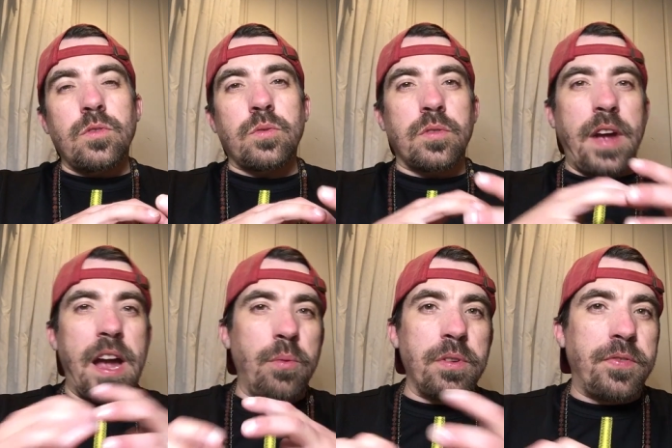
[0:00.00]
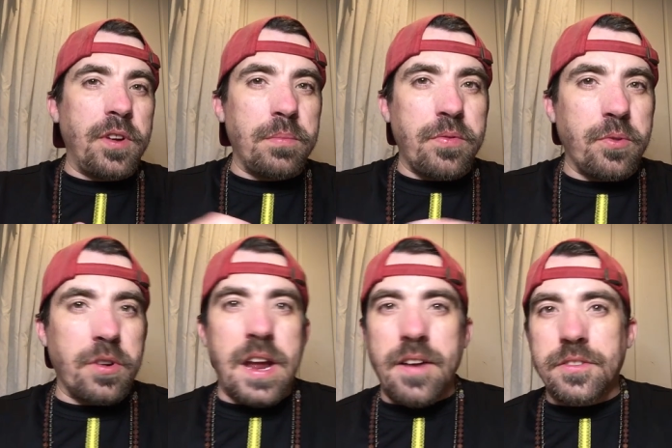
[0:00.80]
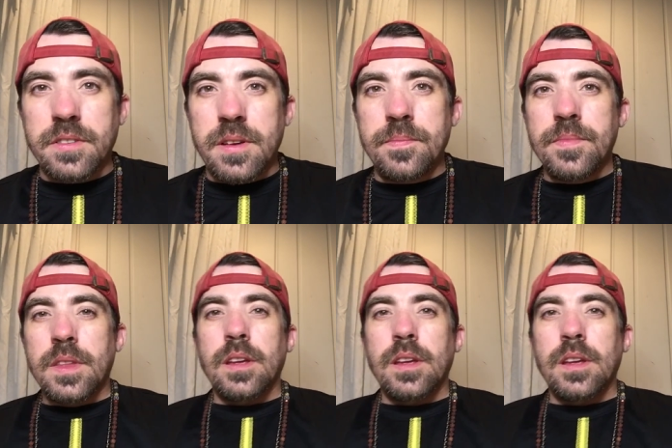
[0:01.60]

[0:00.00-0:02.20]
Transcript: sort of how we felt before and after them,